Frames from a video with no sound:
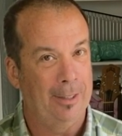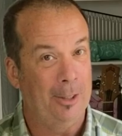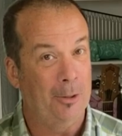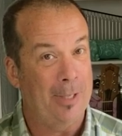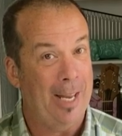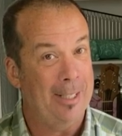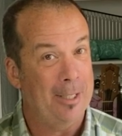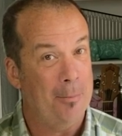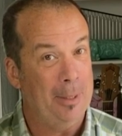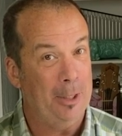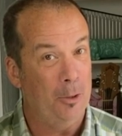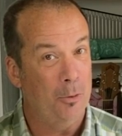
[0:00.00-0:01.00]
You tend to
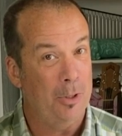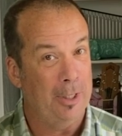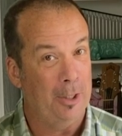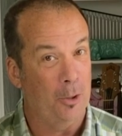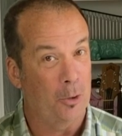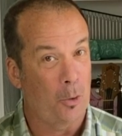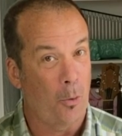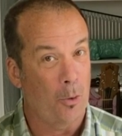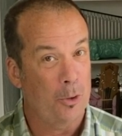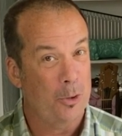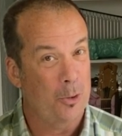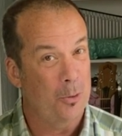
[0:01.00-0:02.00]
be using your
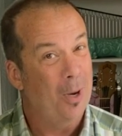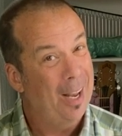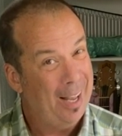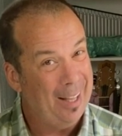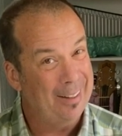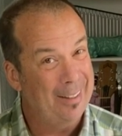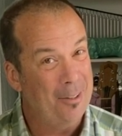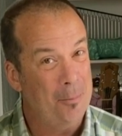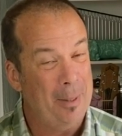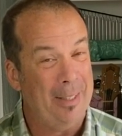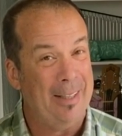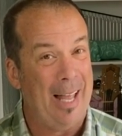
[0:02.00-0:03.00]
corkscrew a little
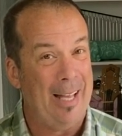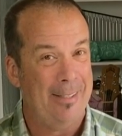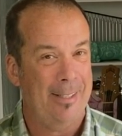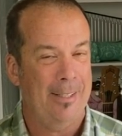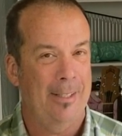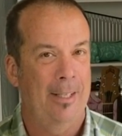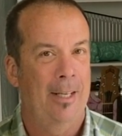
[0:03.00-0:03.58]
bit less,